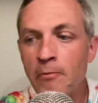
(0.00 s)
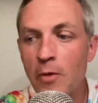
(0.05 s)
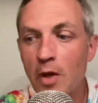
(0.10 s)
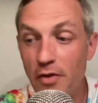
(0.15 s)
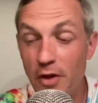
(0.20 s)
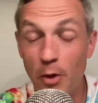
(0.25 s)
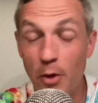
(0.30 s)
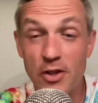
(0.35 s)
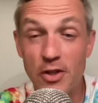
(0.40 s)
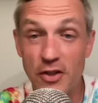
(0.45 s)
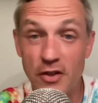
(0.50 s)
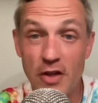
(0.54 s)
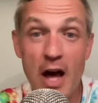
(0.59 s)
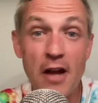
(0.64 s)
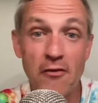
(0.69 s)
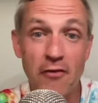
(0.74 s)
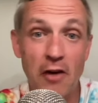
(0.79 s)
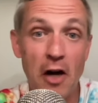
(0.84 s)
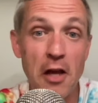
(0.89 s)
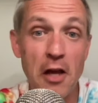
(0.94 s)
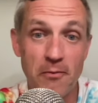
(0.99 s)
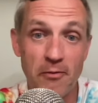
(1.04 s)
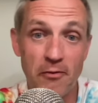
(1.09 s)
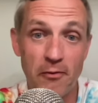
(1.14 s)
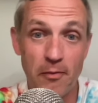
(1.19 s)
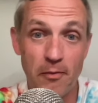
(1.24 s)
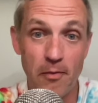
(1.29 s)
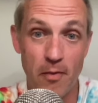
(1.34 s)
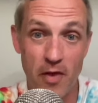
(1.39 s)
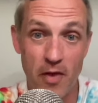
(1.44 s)
There was a lot of hype
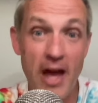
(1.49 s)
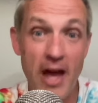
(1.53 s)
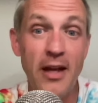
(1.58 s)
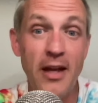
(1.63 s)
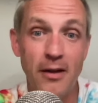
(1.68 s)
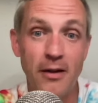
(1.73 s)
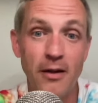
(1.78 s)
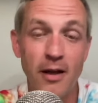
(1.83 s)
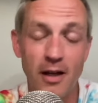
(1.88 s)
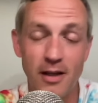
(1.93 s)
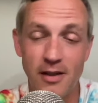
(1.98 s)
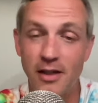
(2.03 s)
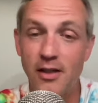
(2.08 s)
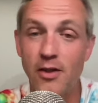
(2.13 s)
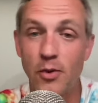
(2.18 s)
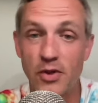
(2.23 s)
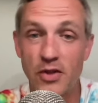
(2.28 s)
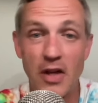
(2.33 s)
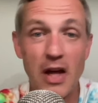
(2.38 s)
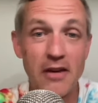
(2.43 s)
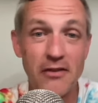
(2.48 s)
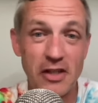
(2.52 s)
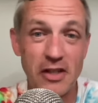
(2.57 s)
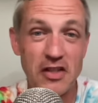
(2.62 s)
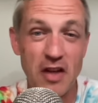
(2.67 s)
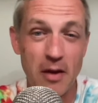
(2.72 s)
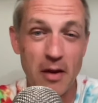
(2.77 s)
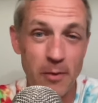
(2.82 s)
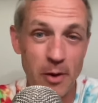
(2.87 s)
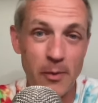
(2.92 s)
then. I think there was a lot of
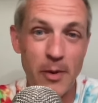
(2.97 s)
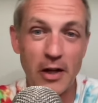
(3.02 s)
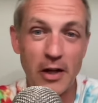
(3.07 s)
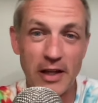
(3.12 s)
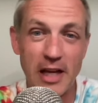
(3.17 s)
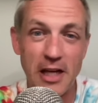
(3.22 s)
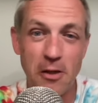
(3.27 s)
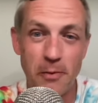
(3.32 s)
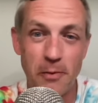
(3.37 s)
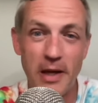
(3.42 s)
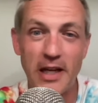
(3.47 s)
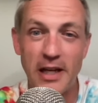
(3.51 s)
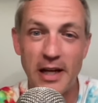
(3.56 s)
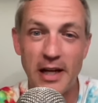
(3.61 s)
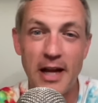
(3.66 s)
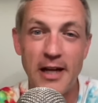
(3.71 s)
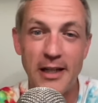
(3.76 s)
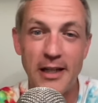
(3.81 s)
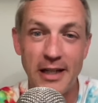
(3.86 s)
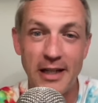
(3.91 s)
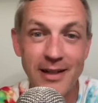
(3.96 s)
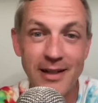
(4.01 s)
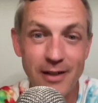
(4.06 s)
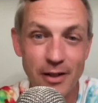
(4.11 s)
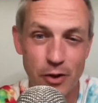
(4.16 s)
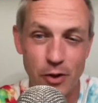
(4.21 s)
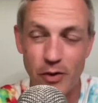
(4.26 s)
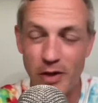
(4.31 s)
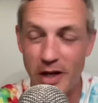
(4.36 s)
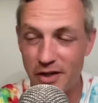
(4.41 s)
excitement about Kenny Pickett heading into
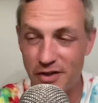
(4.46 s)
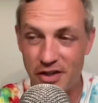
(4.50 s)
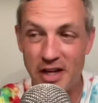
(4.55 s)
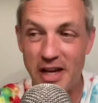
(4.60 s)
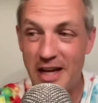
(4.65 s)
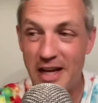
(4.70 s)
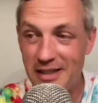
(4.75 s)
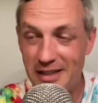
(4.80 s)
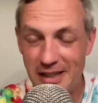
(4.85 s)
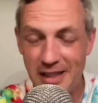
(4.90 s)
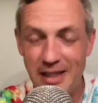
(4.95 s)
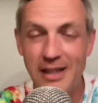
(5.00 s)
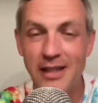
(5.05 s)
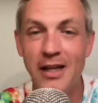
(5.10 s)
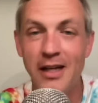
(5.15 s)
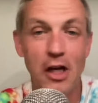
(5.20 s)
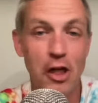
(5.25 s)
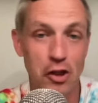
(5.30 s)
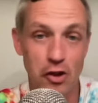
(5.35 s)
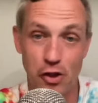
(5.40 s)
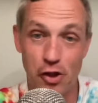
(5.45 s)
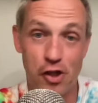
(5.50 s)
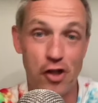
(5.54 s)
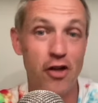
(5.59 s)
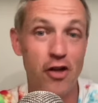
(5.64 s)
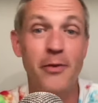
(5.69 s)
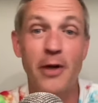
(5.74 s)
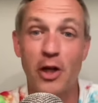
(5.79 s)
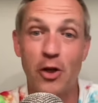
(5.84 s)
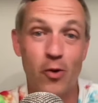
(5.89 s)
2018.
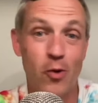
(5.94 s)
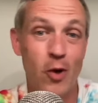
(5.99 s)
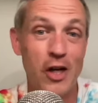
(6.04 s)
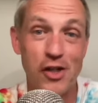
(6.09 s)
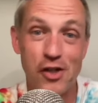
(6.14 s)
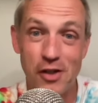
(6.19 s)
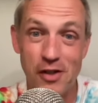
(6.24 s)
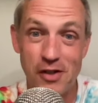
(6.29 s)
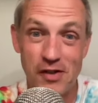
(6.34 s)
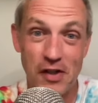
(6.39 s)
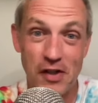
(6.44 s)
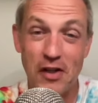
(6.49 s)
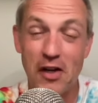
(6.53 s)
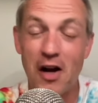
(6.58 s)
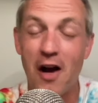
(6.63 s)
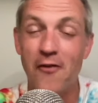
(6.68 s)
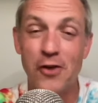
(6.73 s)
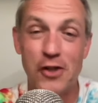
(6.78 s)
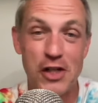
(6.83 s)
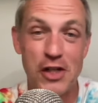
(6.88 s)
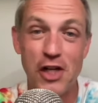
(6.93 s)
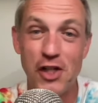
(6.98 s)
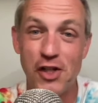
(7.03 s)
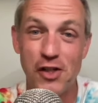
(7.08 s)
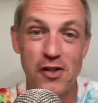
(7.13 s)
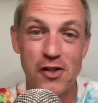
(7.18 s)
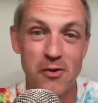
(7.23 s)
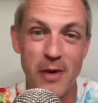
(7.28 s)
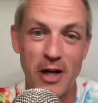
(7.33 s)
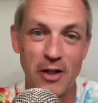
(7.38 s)
Legitimate questions and
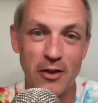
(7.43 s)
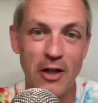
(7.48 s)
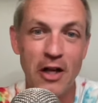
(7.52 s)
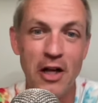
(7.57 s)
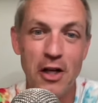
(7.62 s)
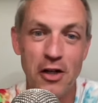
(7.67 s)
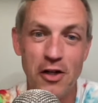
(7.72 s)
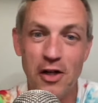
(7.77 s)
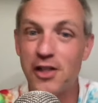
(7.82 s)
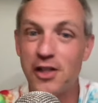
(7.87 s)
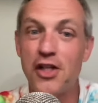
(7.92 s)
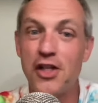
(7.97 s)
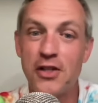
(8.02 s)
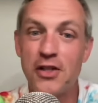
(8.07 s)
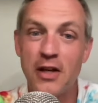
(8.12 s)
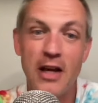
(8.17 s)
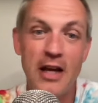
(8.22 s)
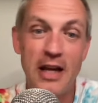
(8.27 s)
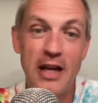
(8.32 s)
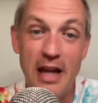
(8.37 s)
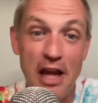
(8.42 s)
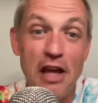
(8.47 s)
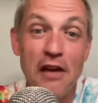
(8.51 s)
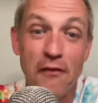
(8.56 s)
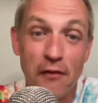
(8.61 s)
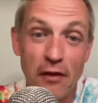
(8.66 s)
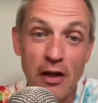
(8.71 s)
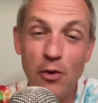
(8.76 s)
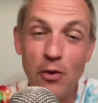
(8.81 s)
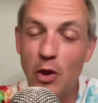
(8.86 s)
conversations about not just
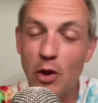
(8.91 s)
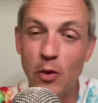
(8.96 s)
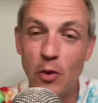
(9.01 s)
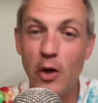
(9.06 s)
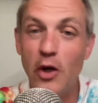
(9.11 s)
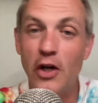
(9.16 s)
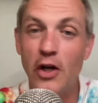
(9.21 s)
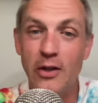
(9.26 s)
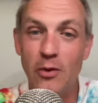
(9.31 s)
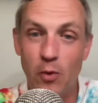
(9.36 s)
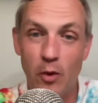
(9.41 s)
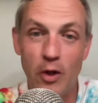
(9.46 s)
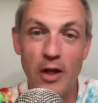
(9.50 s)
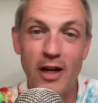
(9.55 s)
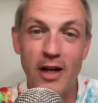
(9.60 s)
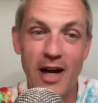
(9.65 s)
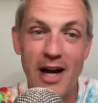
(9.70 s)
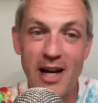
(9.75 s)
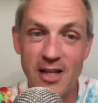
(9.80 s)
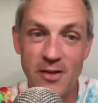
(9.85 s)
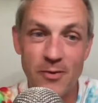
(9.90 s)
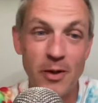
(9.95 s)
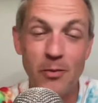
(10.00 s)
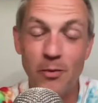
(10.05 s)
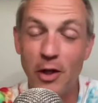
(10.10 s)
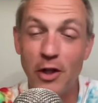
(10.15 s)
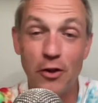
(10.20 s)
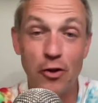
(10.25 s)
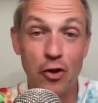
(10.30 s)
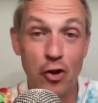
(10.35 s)
if he will, win a Heisman,
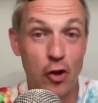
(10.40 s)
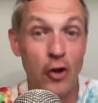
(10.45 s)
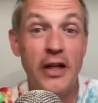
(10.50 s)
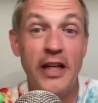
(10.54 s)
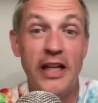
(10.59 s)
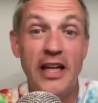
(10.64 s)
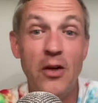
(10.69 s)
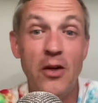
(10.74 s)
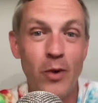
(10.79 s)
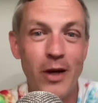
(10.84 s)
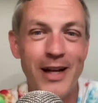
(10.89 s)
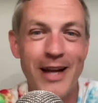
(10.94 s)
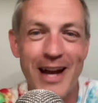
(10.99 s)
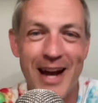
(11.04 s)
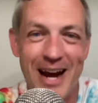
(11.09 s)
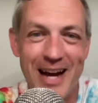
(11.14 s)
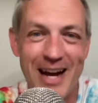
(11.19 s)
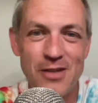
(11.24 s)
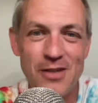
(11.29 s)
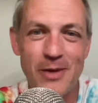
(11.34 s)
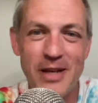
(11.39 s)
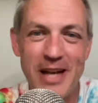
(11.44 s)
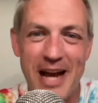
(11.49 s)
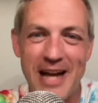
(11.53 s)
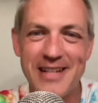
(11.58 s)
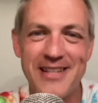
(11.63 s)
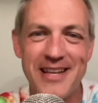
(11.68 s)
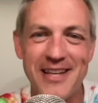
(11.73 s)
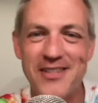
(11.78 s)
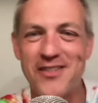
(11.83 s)
but could he win a Heisman
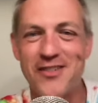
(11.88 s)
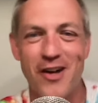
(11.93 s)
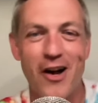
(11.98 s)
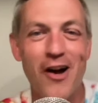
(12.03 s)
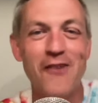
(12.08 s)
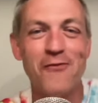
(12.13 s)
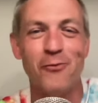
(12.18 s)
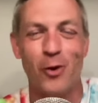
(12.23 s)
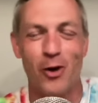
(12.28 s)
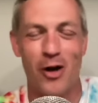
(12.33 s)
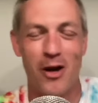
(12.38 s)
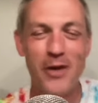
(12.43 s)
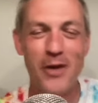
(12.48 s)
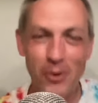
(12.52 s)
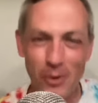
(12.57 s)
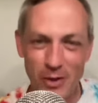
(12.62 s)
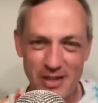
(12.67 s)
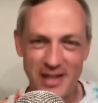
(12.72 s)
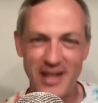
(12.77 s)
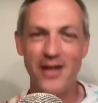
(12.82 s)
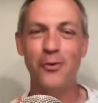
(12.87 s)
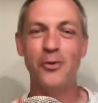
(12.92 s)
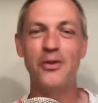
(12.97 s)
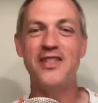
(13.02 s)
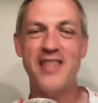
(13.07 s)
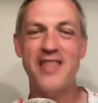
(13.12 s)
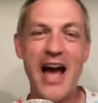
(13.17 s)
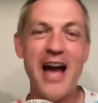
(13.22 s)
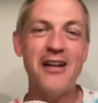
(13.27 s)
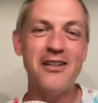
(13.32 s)
as a sophomore? I mean, it was it
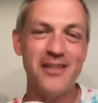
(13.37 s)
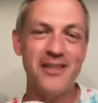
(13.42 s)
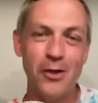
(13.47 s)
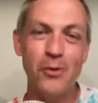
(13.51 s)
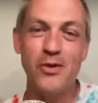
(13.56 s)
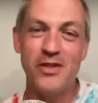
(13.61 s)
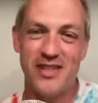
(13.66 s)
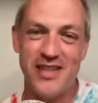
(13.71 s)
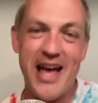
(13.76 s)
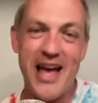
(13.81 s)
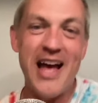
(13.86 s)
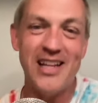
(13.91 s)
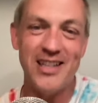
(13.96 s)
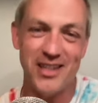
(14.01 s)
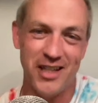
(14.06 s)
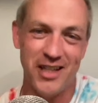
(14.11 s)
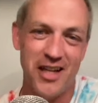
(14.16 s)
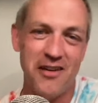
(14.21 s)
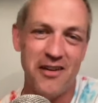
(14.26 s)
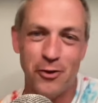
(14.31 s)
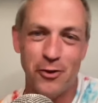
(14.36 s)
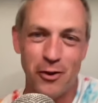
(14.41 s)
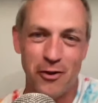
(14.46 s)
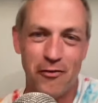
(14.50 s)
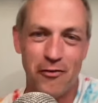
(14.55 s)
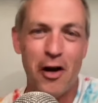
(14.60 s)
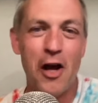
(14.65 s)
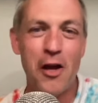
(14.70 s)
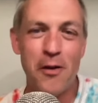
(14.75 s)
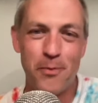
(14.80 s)
was that there was that level
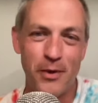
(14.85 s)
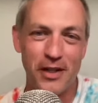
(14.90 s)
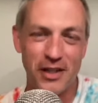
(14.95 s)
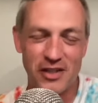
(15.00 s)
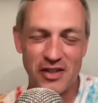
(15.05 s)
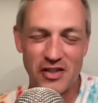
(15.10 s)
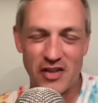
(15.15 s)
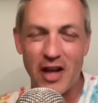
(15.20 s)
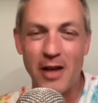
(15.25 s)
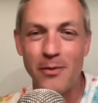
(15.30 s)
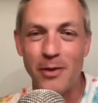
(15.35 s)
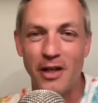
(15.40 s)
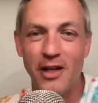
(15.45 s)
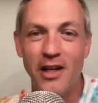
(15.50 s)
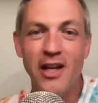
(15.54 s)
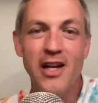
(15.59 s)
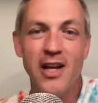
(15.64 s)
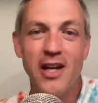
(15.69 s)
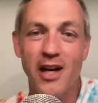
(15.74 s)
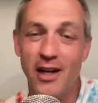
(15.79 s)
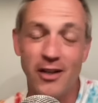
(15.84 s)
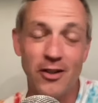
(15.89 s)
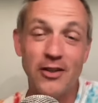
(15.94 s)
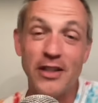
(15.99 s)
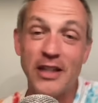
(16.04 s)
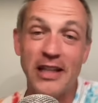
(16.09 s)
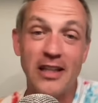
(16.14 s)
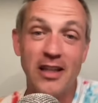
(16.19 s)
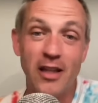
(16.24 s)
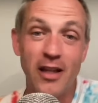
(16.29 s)
of hype and excitement, and I don't
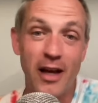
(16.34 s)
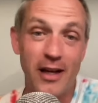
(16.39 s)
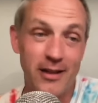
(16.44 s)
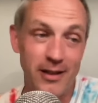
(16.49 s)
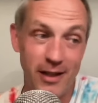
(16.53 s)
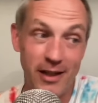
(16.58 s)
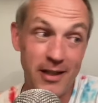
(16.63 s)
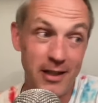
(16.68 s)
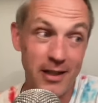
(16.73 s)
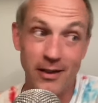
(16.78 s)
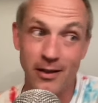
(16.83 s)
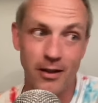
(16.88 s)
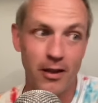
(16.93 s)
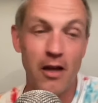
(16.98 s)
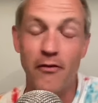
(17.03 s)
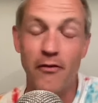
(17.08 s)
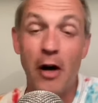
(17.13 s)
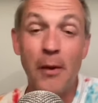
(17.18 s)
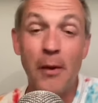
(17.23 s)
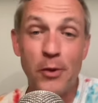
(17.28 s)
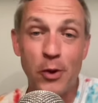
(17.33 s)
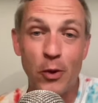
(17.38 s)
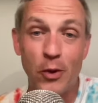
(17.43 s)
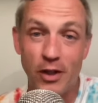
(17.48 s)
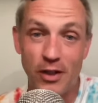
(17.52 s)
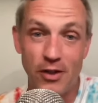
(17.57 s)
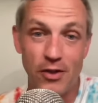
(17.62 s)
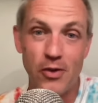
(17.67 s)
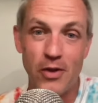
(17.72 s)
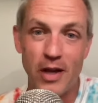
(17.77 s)
think he uh, he didn't live up to it
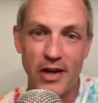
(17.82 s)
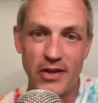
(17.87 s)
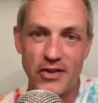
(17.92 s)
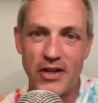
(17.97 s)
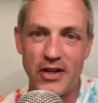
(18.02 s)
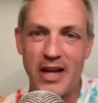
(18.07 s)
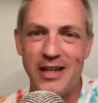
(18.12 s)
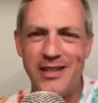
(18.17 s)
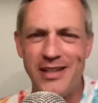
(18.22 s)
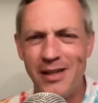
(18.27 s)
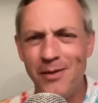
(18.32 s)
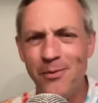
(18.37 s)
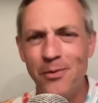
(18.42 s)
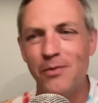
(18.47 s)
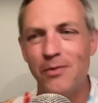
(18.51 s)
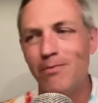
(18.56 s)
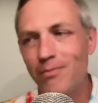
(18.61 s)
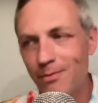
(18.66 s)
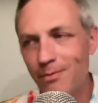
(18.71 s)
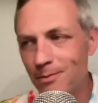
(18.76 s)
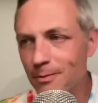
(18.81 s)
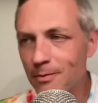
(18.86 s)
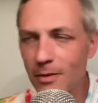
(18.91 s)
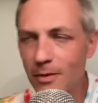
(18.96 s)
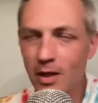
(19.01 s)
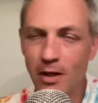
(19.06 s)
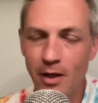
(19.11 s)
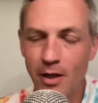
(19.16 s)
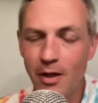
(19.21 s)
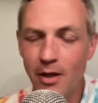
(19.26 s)
in 2018. But
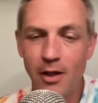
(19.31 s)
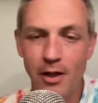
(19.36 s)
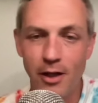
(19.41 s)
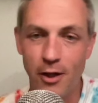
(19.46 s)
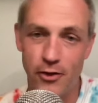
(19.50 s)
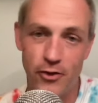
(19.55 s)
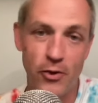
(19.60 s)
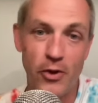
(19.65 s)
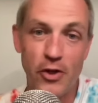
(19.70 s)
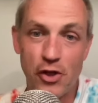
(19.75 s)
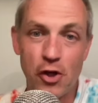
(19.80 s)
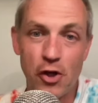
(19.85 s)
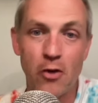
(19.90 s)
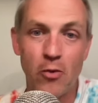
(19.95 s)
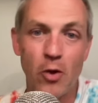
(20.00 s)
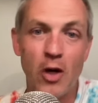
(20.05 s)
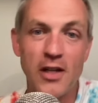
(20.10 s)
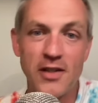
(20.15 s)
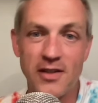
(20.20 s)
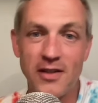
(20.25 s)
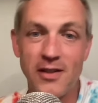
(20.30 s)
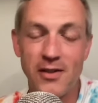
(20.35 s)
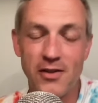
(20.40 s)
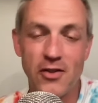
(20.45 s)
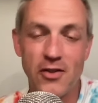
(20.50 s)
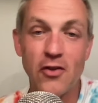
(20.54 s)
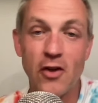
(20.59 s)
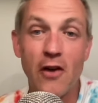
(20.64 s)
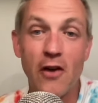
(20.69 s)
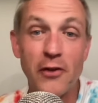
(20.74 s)
he also had Shawn Watson as
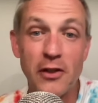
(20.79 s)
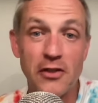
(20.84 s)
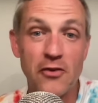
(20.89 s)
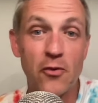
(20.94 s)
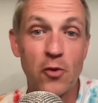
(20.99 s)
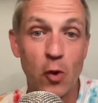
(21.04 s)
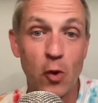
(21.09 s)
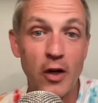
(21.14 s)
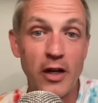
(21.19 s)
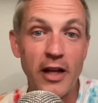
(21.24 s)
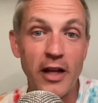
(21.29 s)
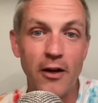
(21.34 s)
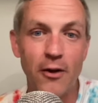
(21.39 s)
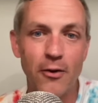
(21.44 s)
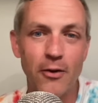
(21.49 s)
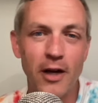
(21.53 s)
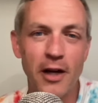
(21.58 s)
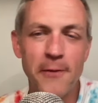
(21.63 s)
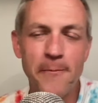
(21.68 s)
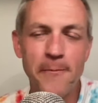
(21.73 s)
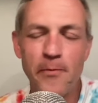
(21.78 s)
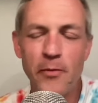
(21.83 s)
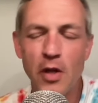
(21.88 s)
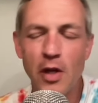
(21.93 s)
his offensive coordinator, right?